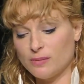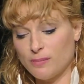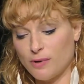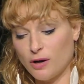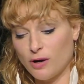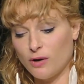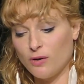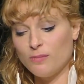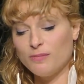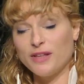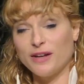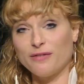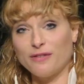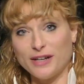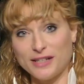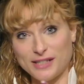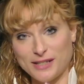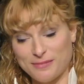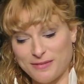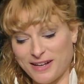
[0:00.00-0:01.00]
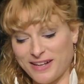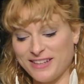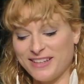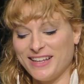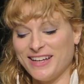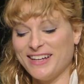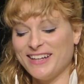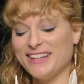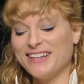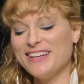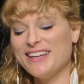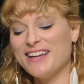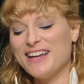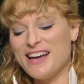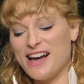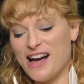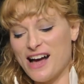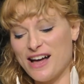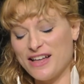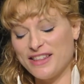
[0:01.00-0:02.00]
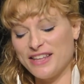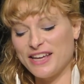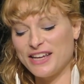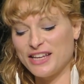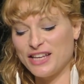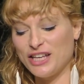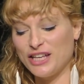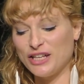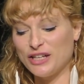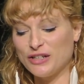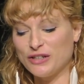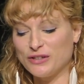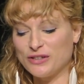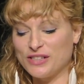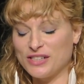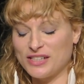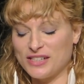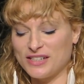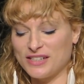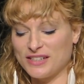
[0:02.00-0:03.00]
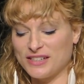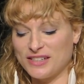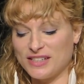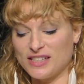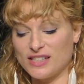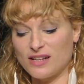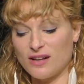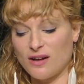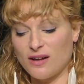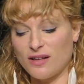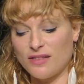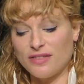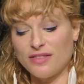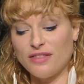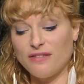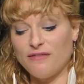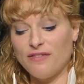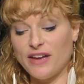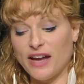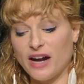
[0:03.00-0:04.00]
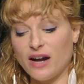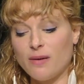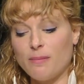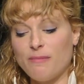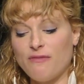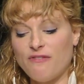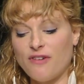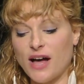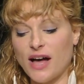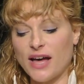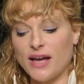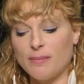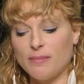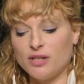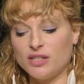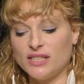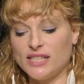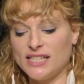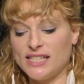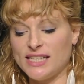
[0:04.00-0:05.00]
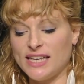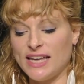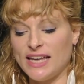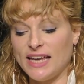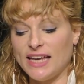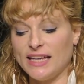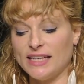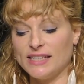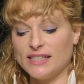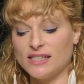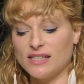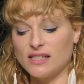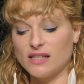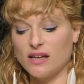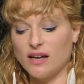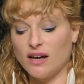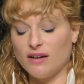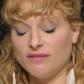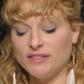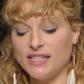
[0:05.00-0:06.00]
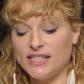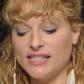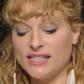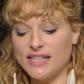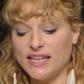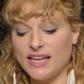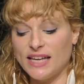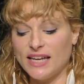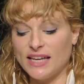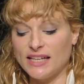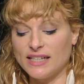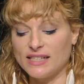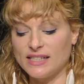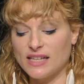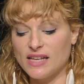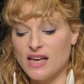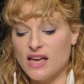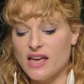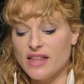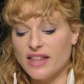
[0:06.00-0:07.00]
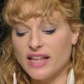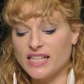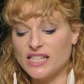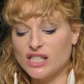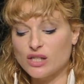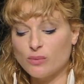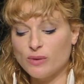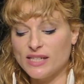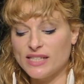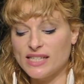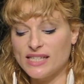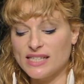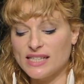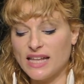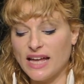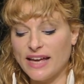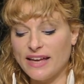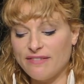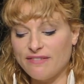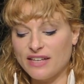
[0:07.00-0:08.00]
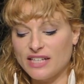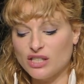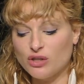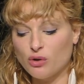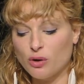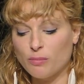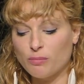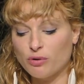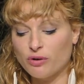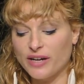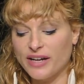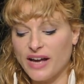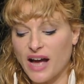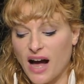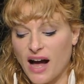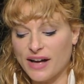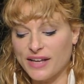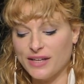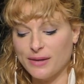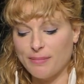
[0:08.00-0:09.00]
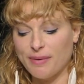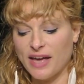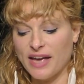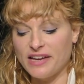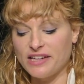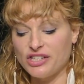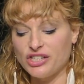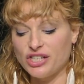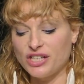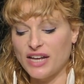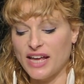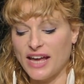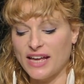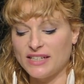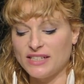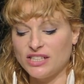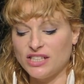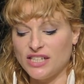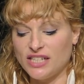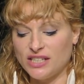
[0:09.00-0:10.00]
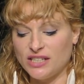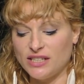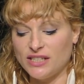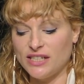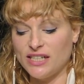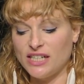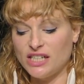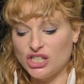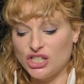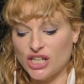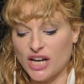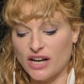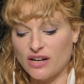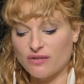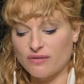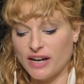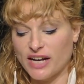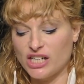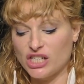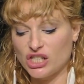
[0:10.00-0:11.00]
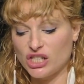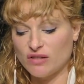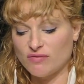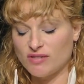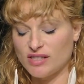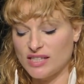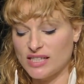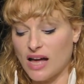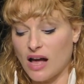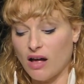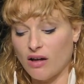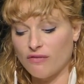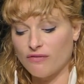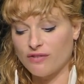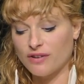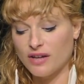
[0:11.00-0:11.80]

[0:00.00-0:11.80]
poem that writes about that, The Accused, it's called The Verifiable Dis-ease that squeezes life into a preoccupation and degeneration of self,